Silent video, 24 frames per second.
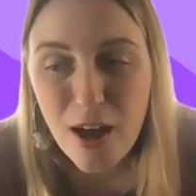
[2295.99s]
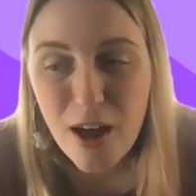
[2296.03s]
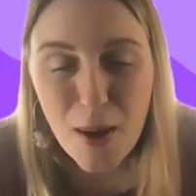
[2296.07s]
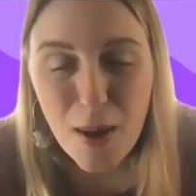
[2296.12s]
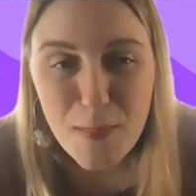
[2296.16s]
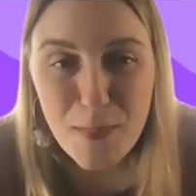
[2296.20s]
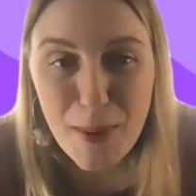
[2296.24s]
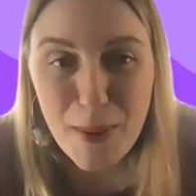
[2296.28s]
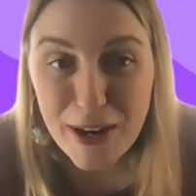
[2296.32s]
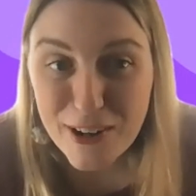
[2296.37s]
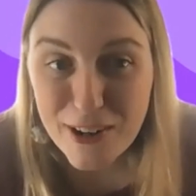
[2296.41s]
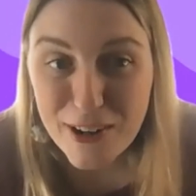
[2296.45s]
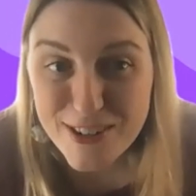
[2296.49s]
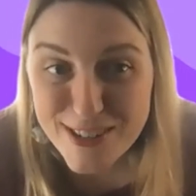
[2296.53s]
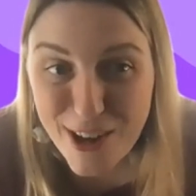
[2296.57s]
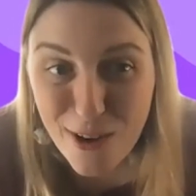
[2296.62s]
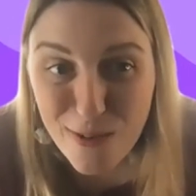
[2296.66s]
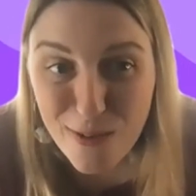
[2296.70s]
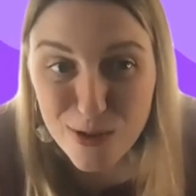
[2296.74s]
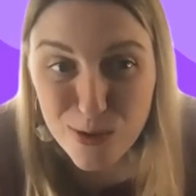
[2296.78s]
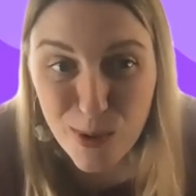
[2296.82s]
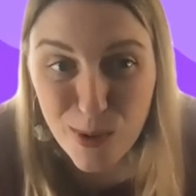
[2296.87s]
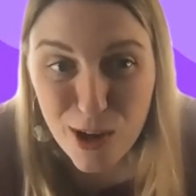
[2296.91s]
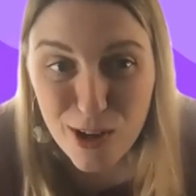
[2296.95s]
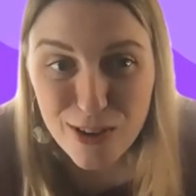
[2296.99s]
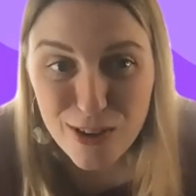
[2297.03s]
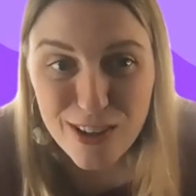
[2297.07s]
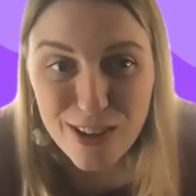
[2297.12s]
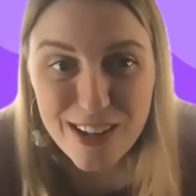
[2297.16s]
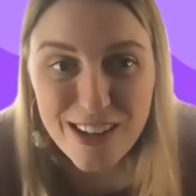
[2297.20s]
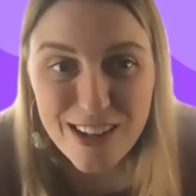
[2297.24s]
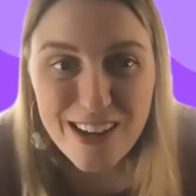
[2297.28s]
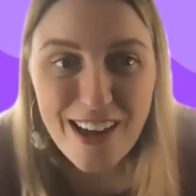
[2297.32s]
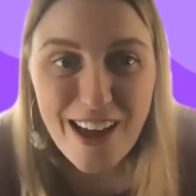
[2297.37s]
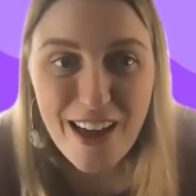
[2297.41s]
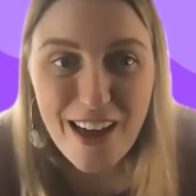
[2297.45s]
make ourselves
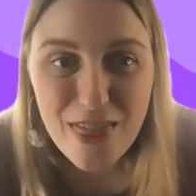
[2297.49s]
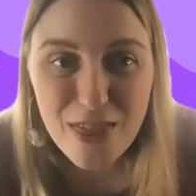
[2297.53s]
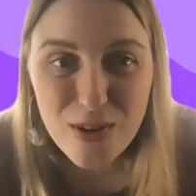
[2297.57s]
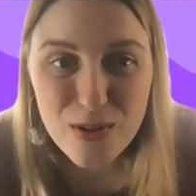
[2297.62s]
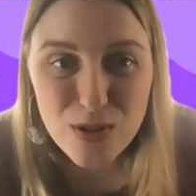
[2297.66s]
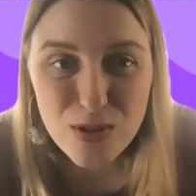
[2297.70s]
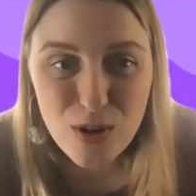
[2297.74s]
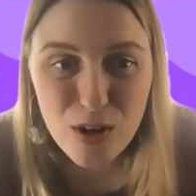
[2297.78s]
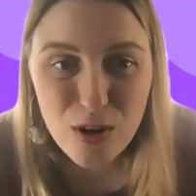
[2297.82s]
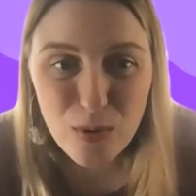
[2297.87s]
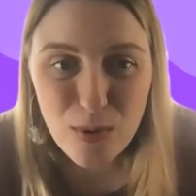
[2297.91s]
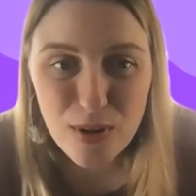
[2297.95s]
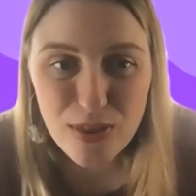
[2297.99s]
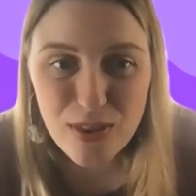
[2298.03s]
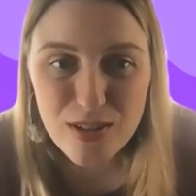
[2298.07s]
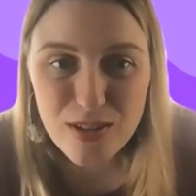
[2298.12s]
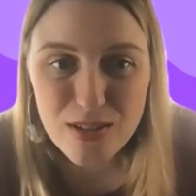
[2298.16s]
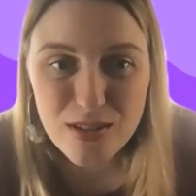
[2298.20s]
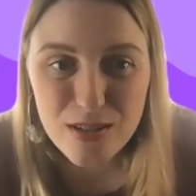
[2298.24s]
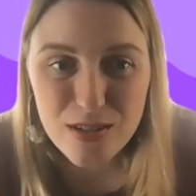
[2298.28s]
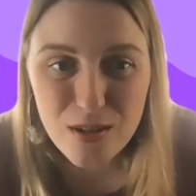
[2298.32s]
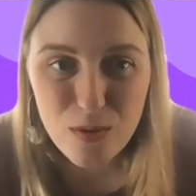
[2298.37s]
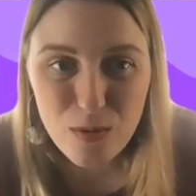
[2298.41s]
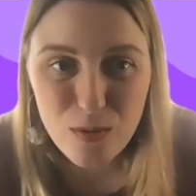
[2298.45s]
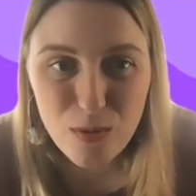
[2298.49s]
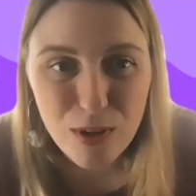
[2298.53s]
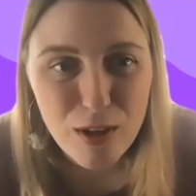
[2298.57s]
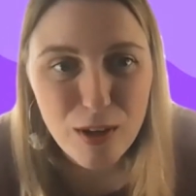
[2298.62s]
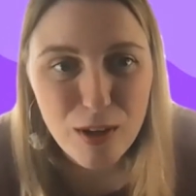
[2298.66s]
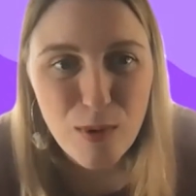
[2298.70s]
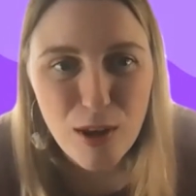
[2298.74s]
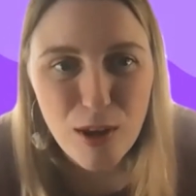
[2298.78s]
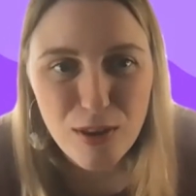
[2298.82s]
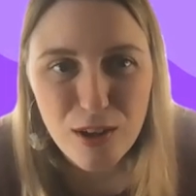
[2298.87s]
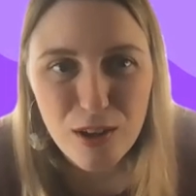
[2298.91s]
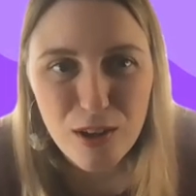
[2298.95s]
wealthy, and those who are with us really
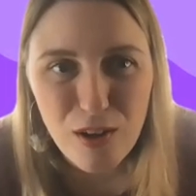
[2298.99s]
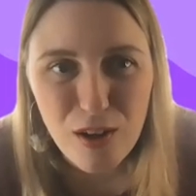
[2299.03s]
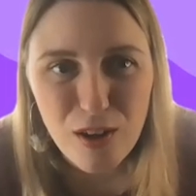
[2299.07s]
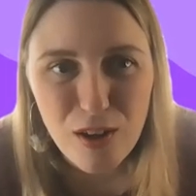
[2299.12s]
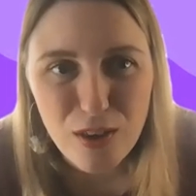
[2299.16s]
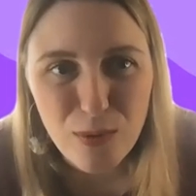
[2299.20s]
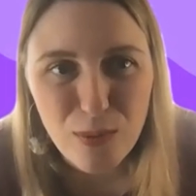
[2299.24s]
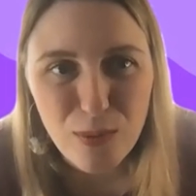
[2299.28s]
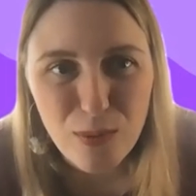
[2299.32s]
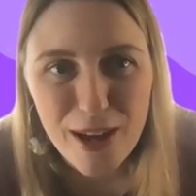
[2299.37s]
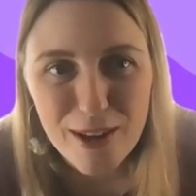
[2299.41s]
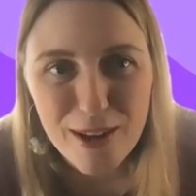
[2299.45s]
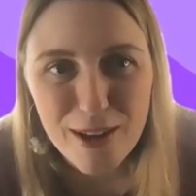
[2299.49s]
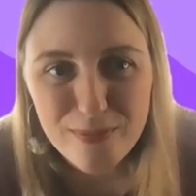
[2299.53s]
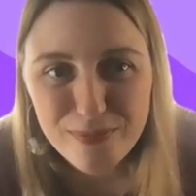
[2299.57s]
wealthy along the way.